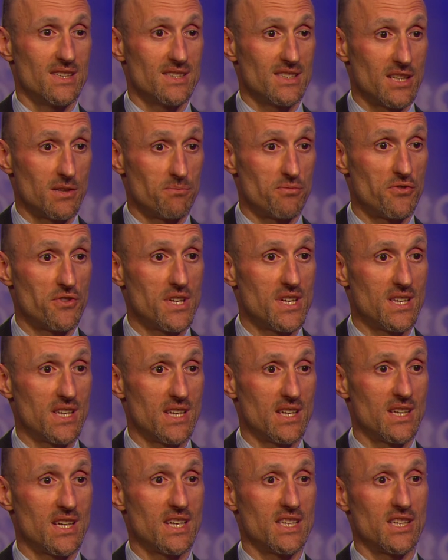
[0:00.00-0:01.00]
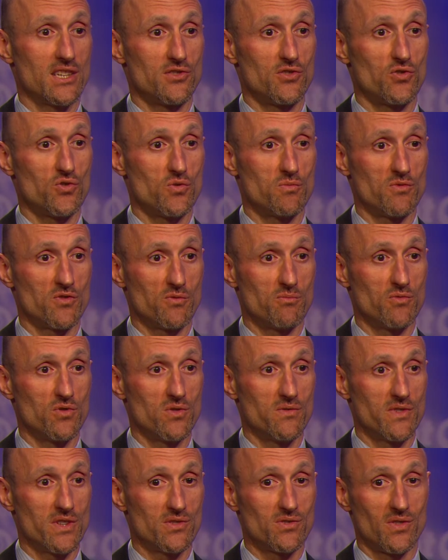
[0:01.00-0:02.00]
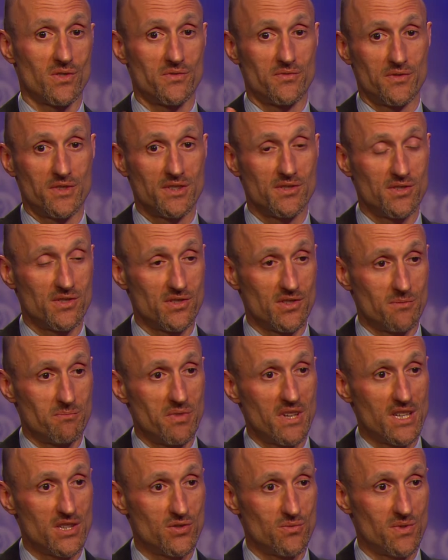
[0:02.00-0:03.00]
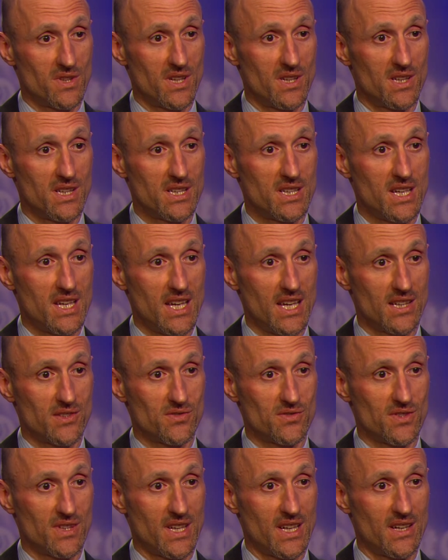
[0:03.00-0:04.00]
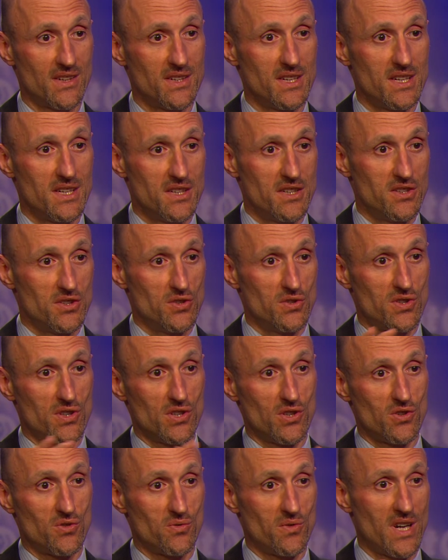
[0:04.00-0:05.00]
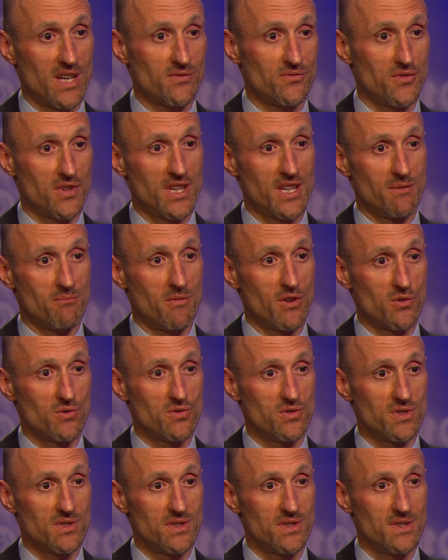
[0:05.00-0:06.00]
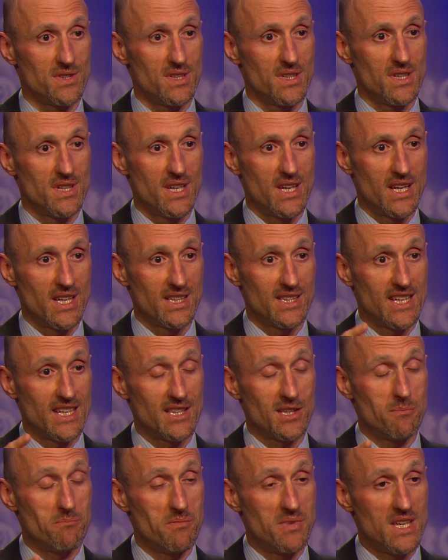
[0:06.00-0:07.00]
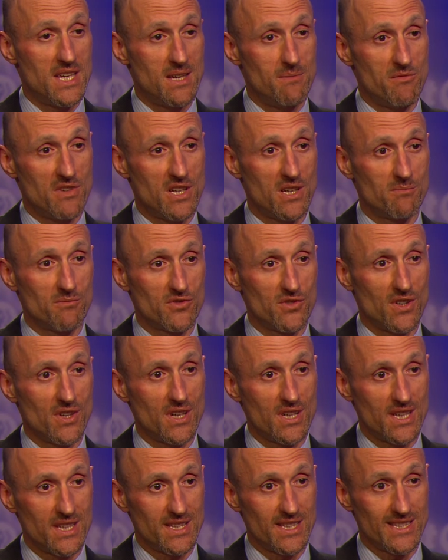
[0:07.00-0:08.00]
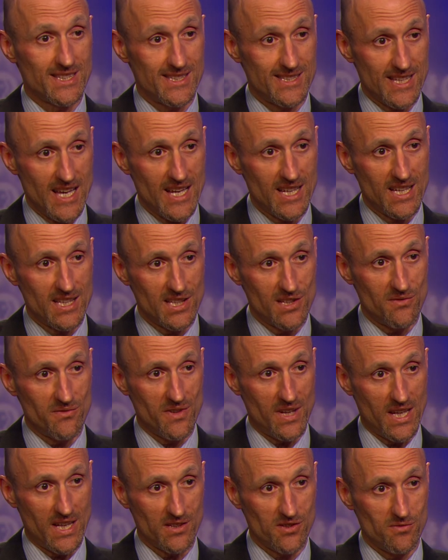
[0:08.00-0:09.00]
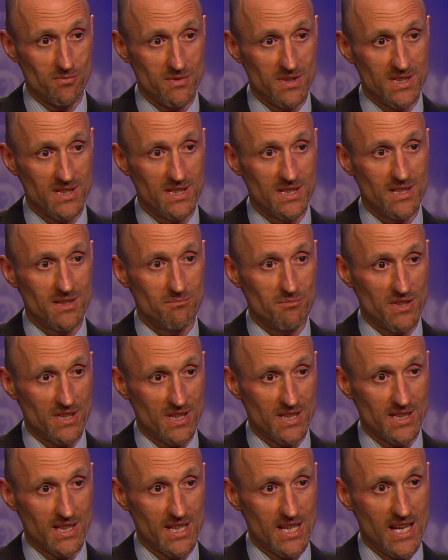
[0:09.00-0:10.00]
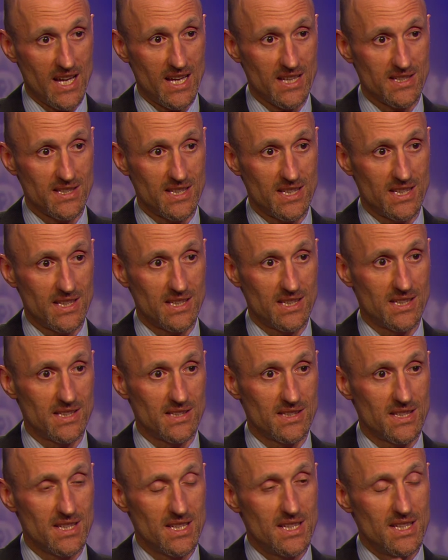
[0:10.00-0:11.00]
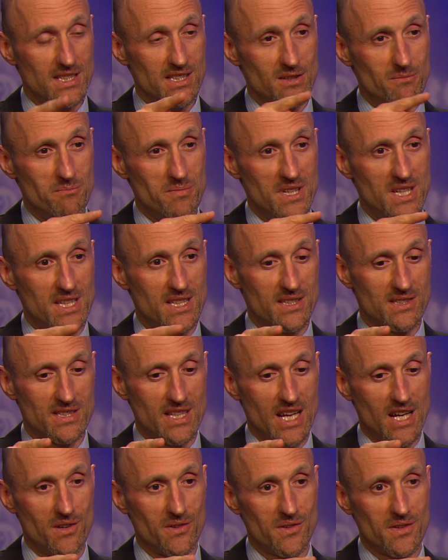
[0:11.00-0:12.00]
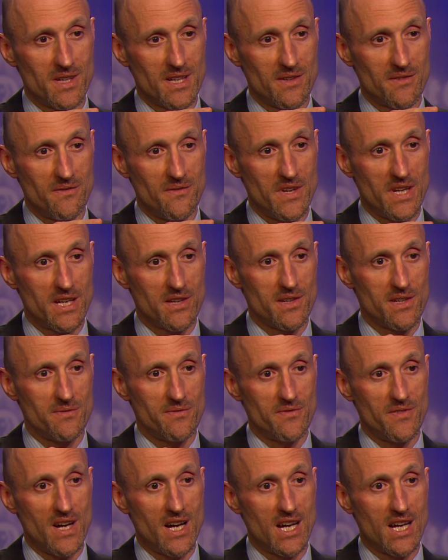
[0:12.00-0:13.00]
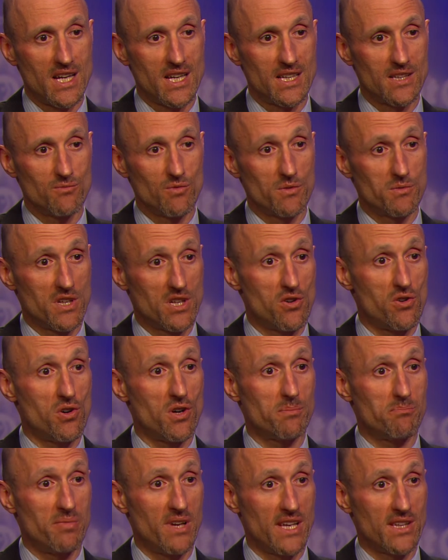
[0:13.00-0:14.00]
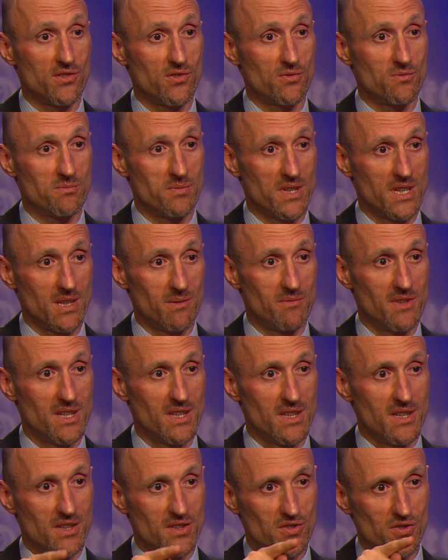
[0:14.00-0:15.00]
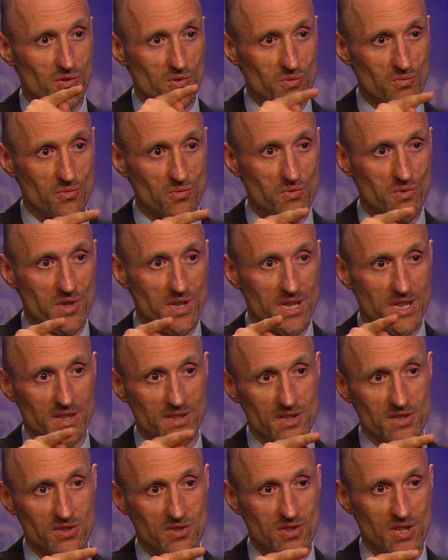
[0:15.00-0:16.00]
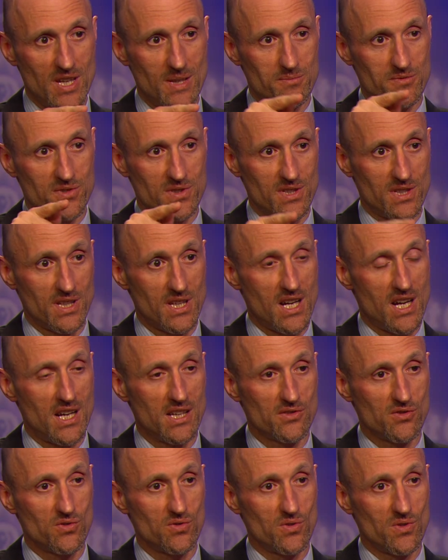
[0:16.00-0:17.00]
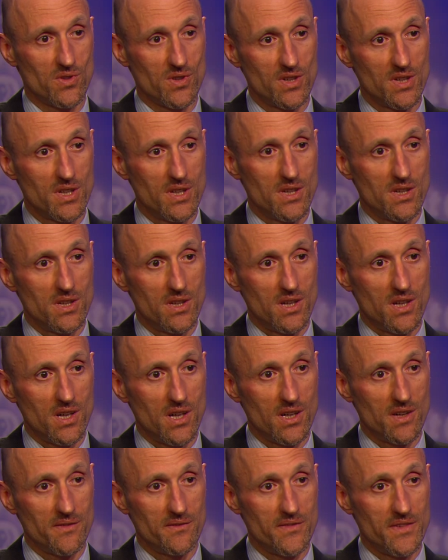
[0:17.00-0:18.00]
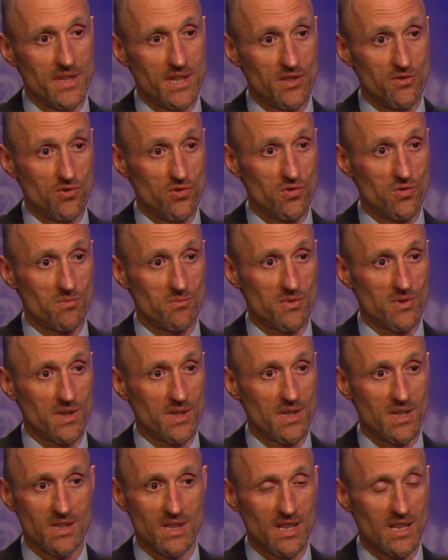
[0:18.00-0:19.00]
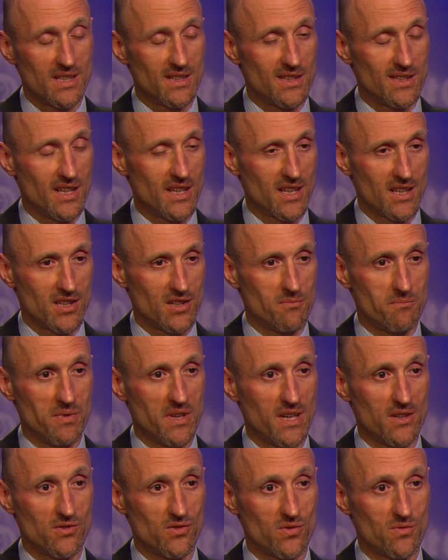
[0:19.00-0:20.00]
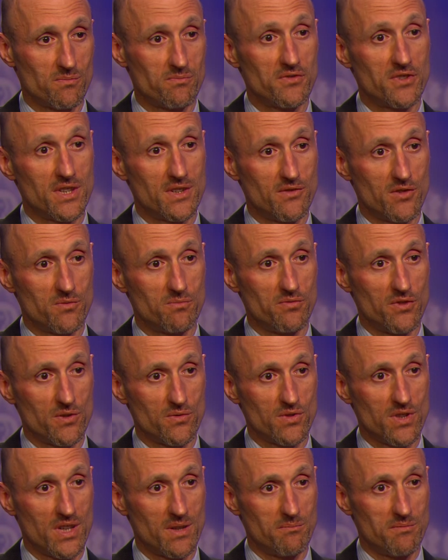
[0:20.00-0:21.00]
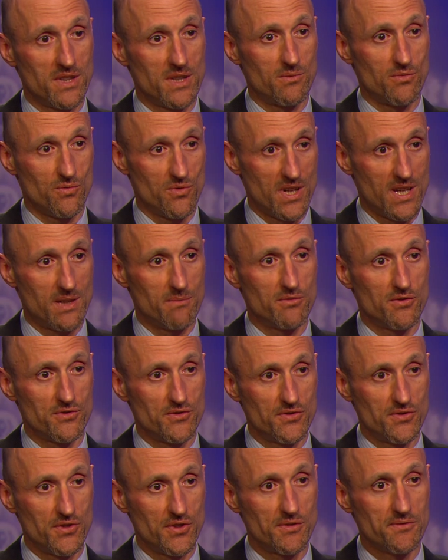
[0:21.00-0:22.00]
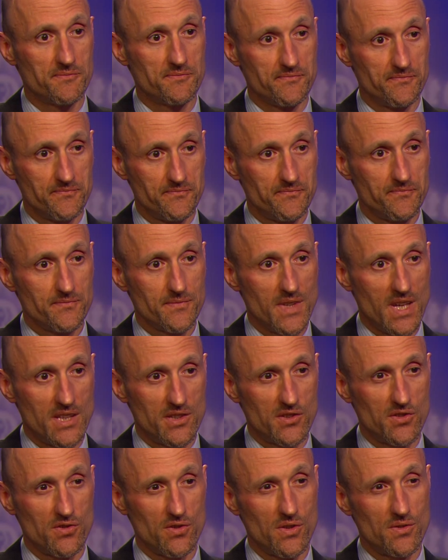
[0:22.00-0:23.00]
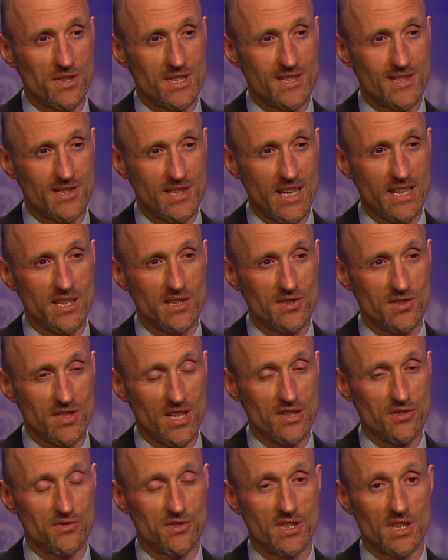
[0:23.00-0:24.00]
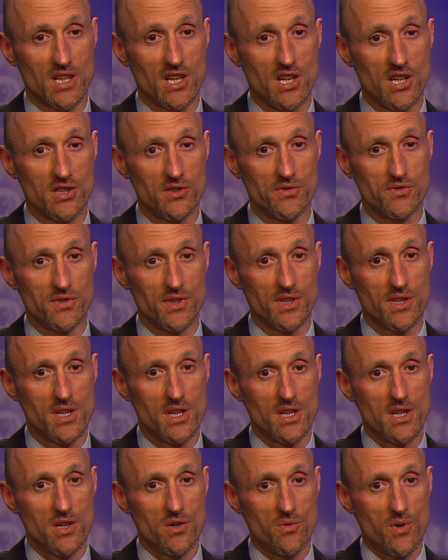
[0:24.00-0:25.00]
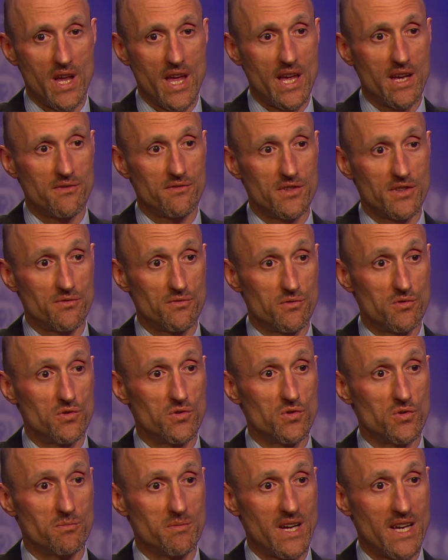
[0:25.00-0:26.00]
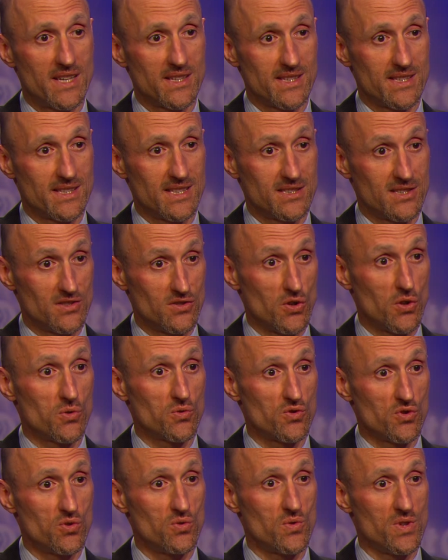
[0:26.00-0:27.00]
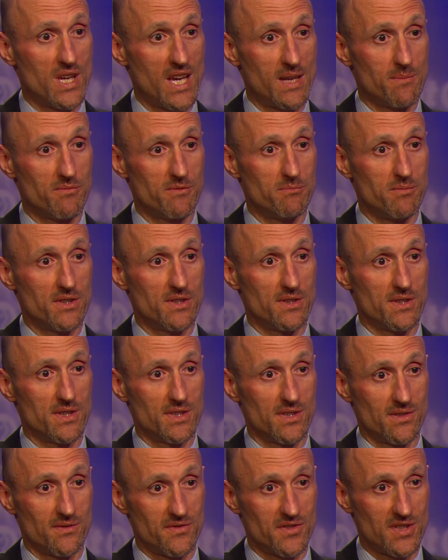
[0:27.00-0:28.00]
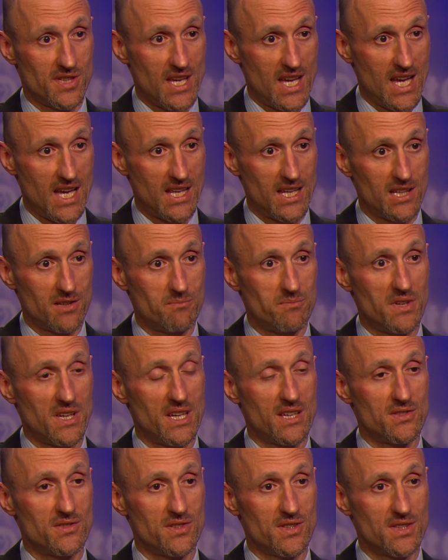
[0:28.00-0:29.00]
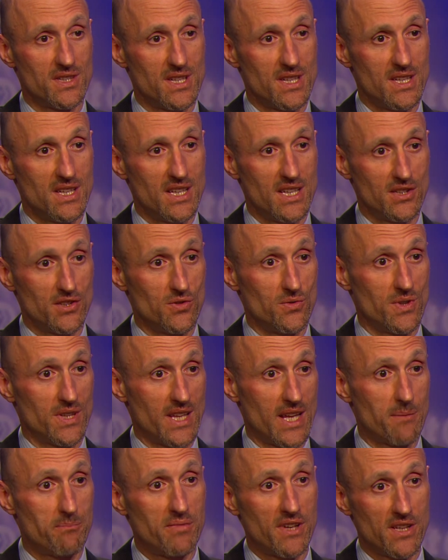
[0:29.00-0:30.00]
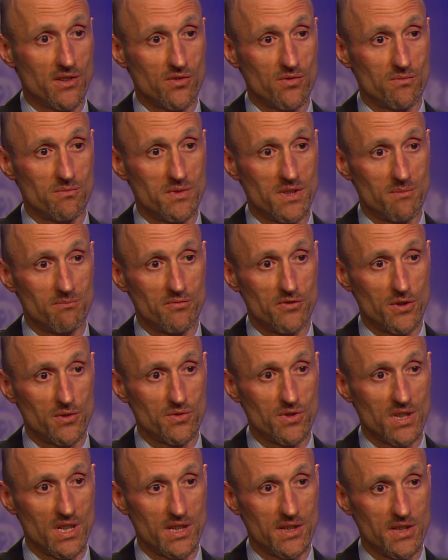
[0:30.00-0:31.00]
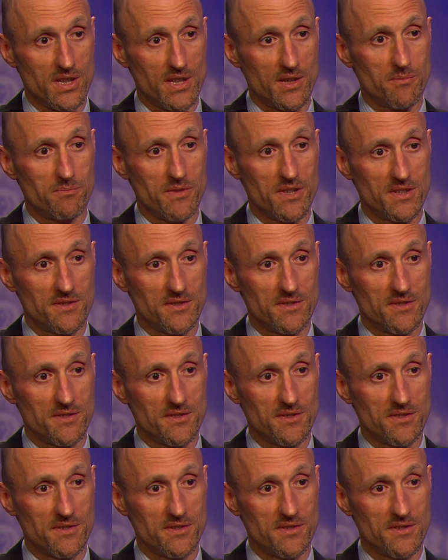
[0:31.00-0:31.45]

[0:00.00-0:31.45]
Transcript: they're breathing and their tumor is moving. So, for instance, a patient with a lung cancer now, you can correct for any motion. And then the beam comes on, and the second advancement beyond the CAT scan is the beam is now a very fine, what we call pencil beam. So it really shapes to the contour of the tumor compared to previous proton beams were able to do. Me, and this uh, is only the second center in the country where every room has those two capabilities of scanning a patient and doing that pencil beam proton therapy.